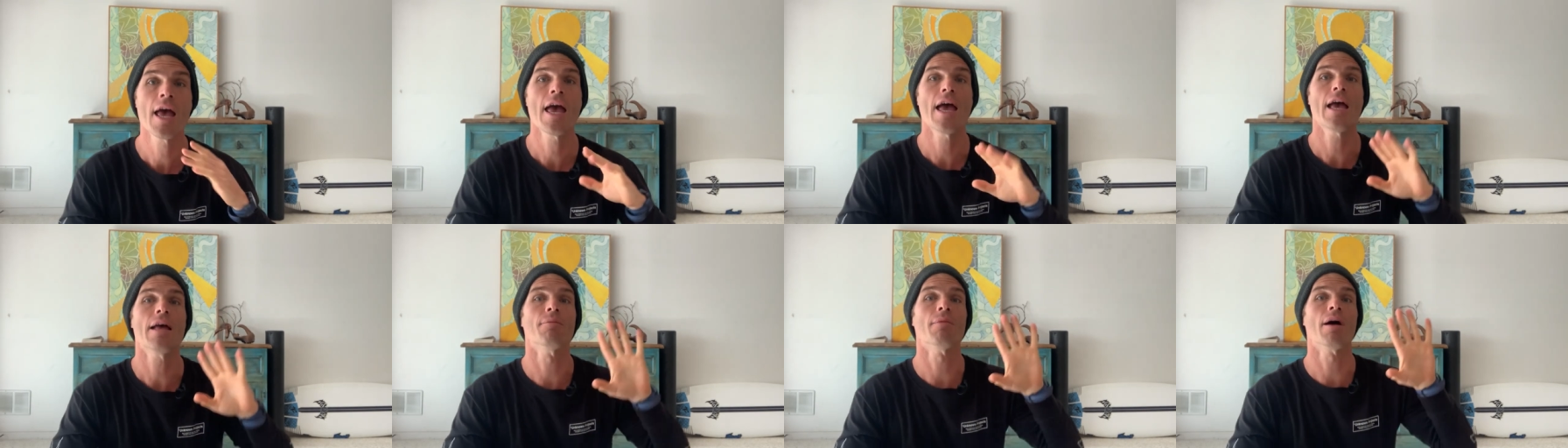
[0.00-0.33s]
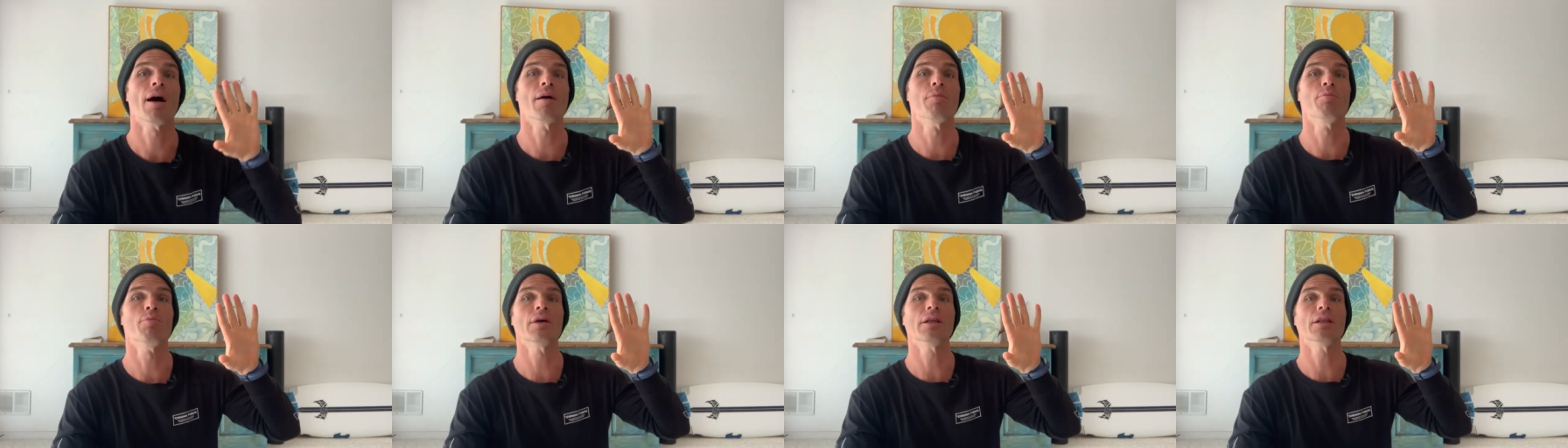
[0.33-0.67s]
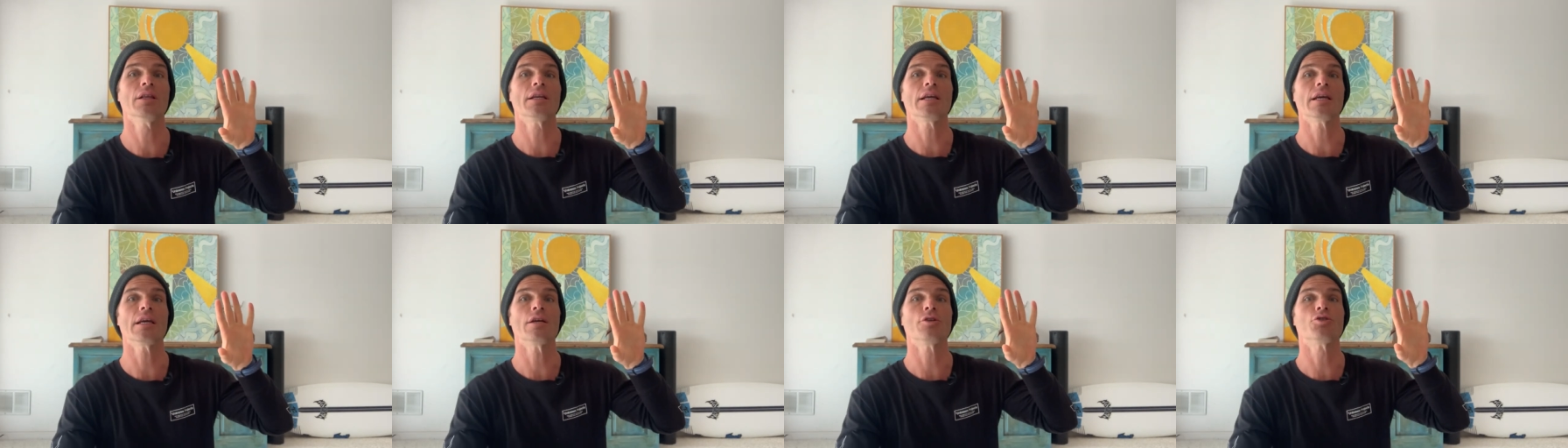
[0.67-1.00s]
and my
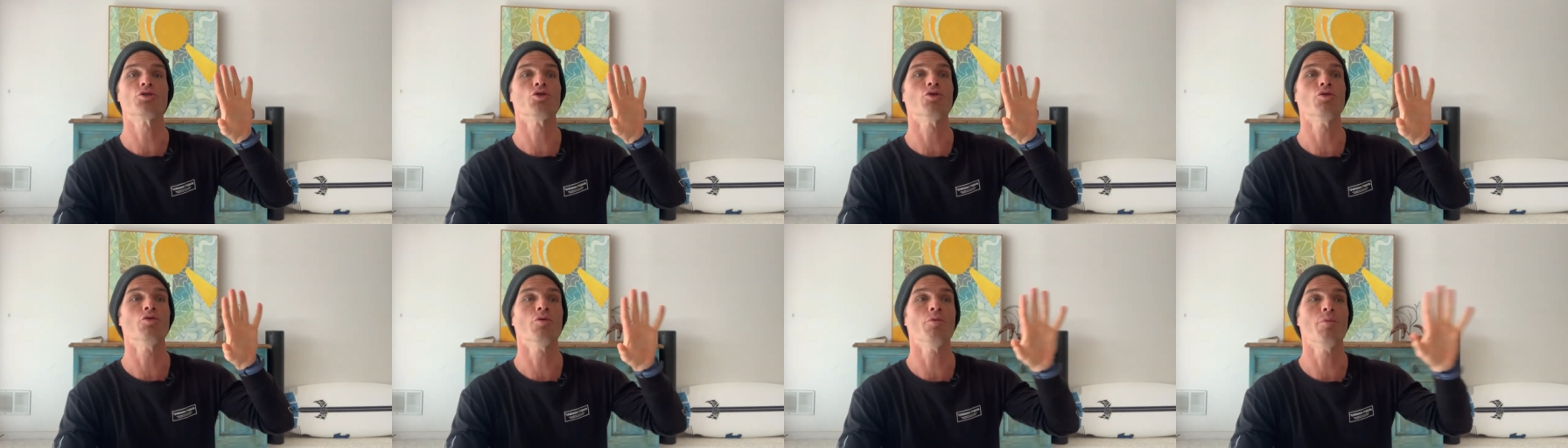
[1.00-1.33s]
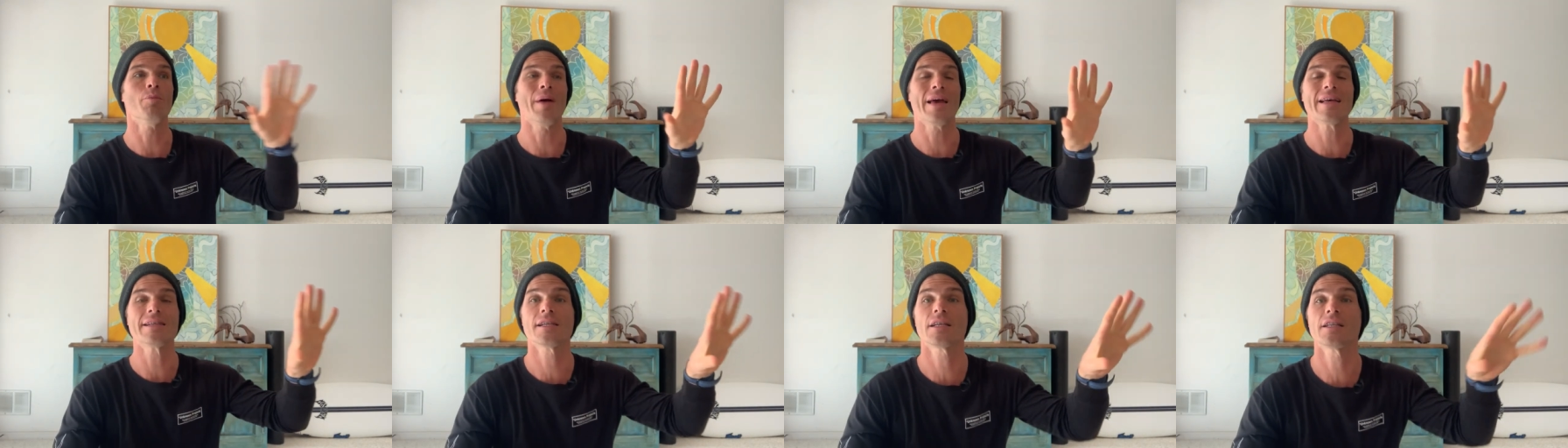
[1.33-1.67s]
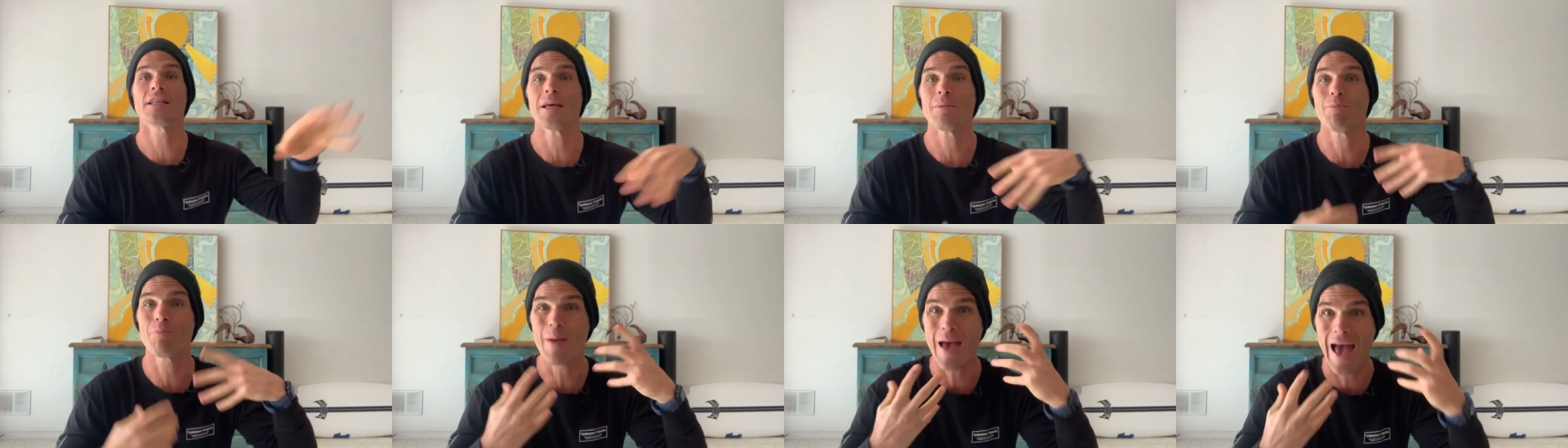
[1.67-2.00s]
ability to
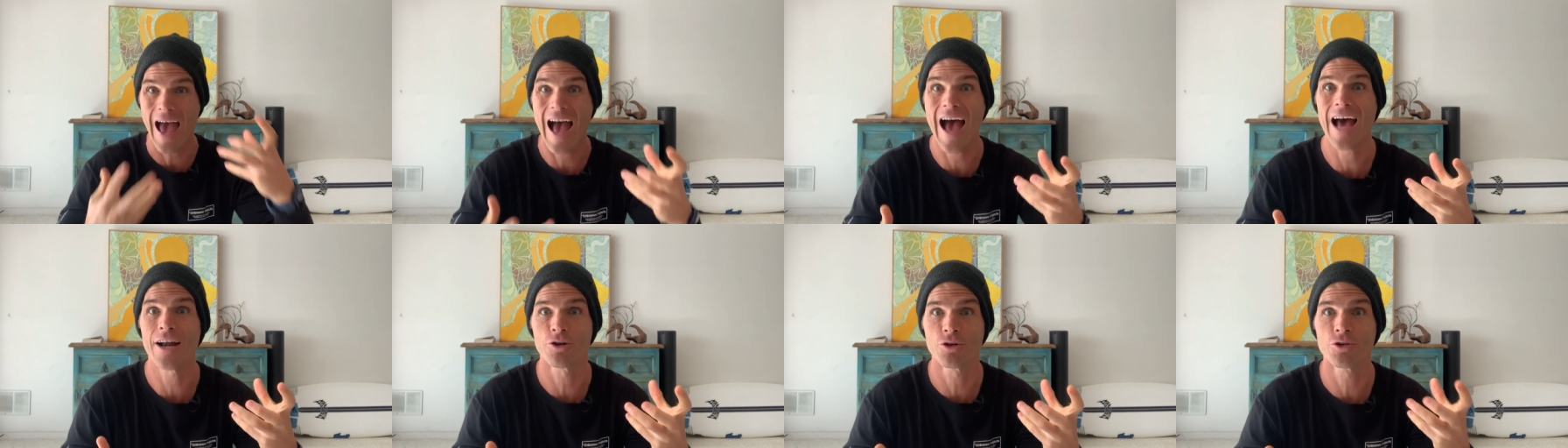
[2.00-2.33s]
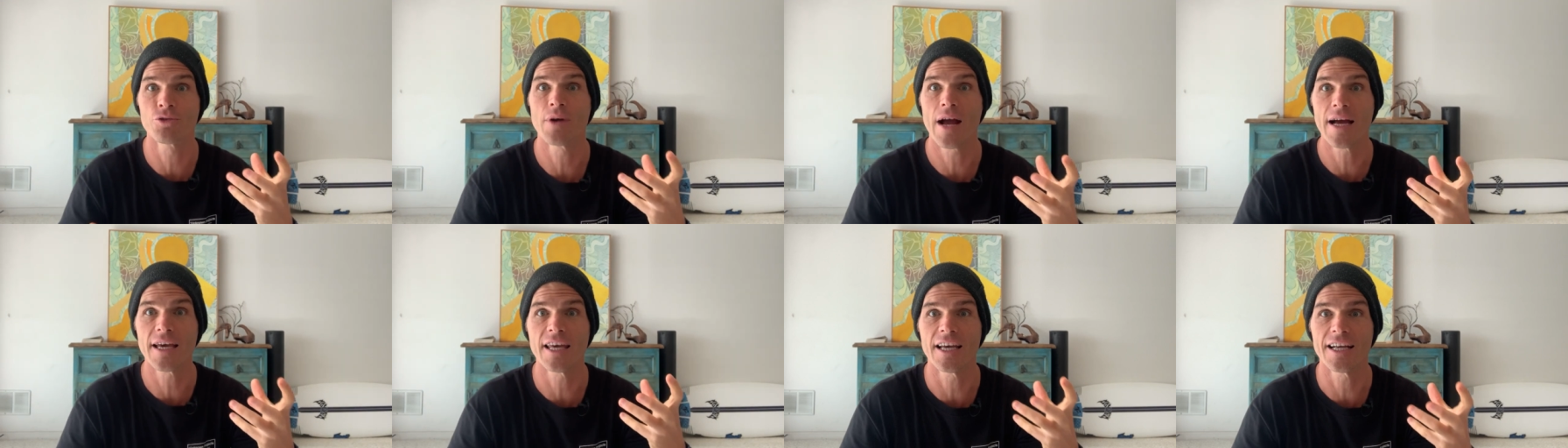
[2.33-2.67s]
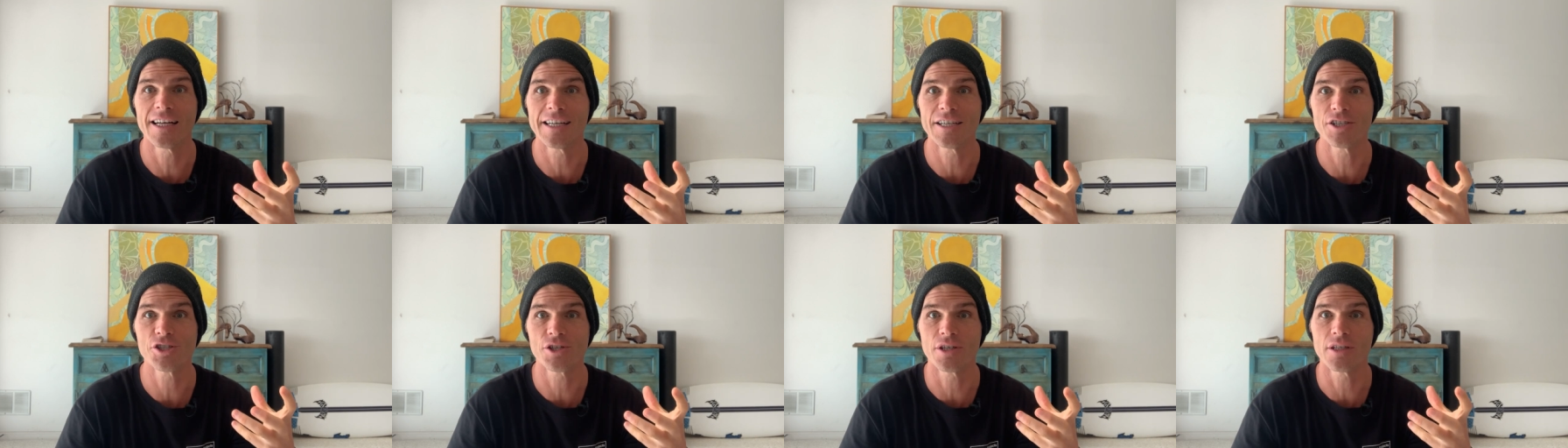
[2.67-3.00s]
basically pattern
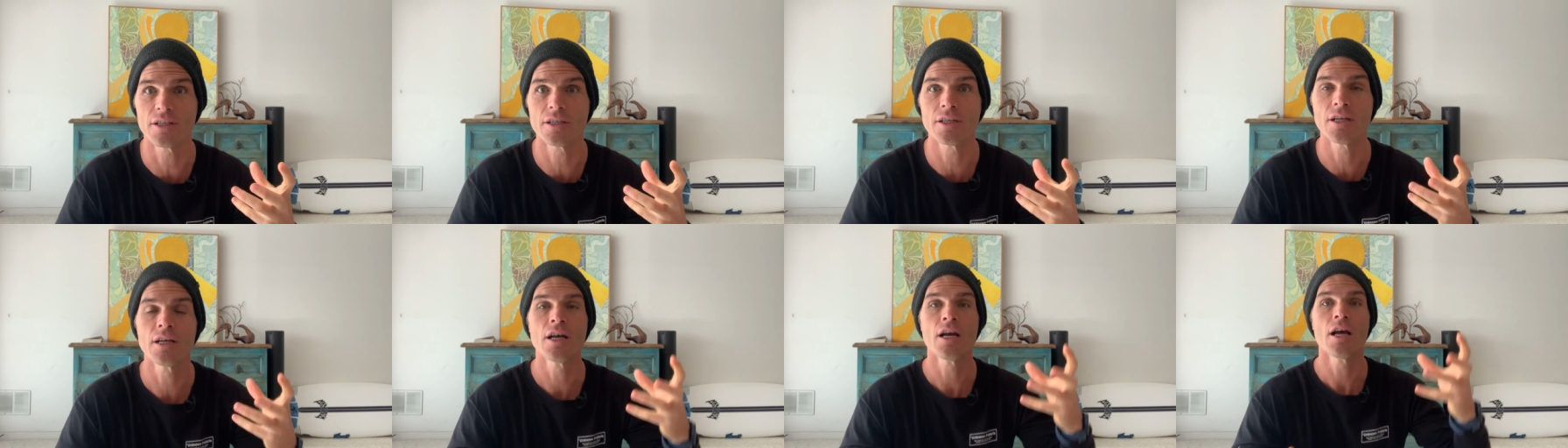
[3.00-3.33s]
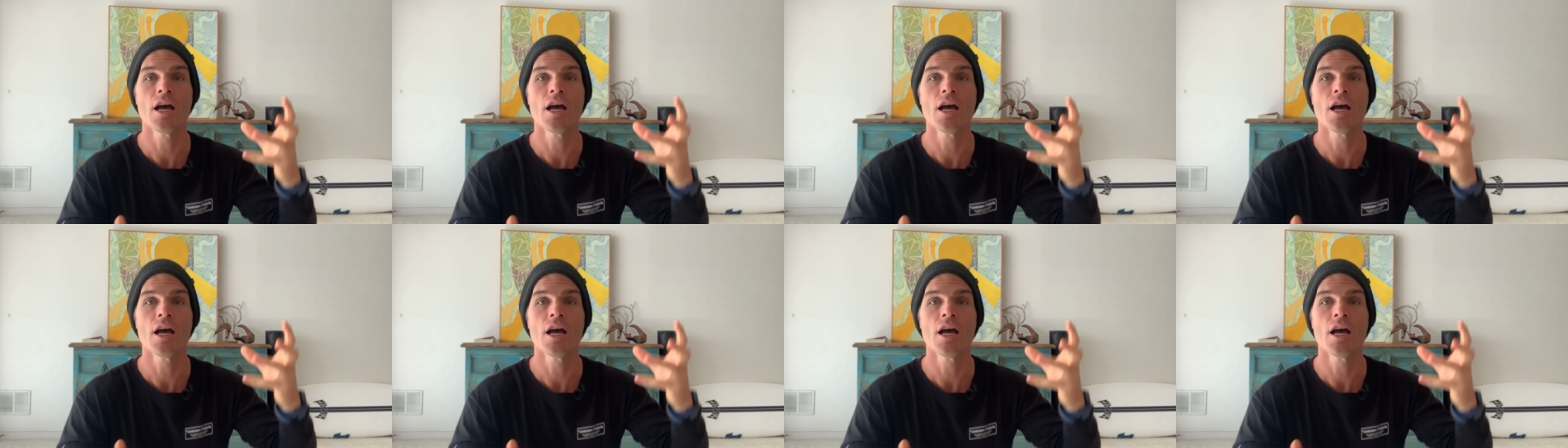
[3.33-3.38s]
recognition